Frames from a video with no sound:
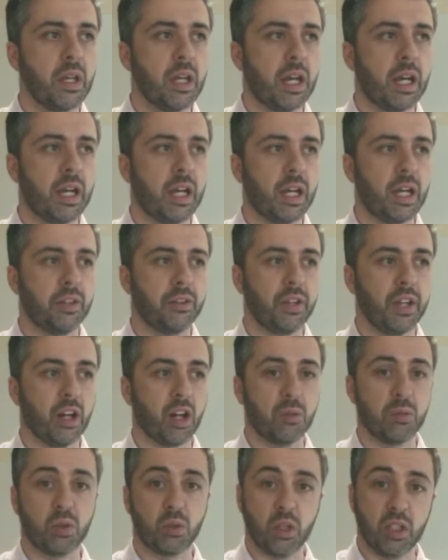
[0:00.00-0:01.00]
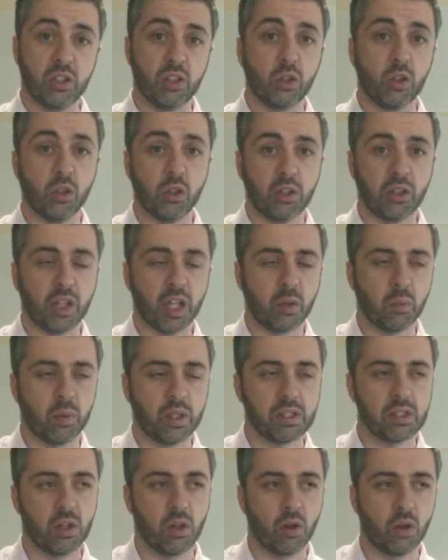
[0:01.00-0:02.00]
and they are between 2 and 10
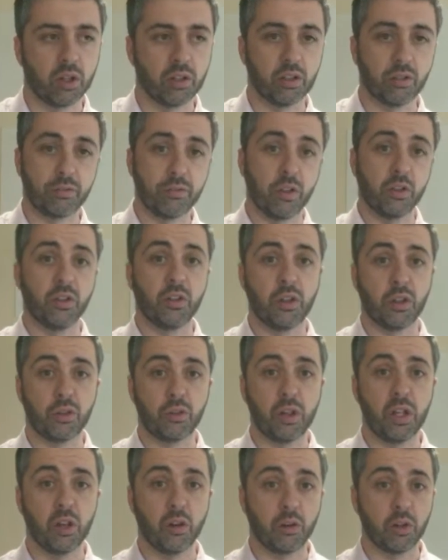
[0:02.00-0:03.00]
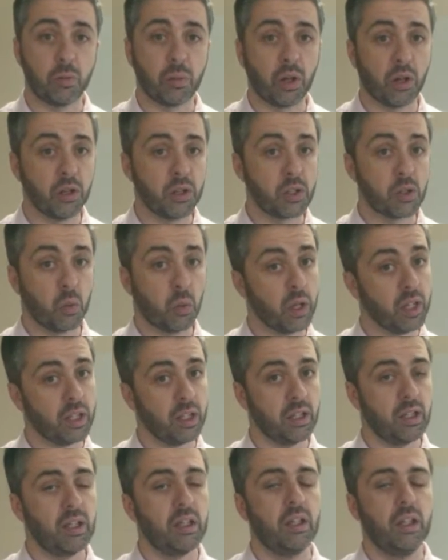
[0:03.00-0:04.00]
weeks long, and they're funded at £300 a week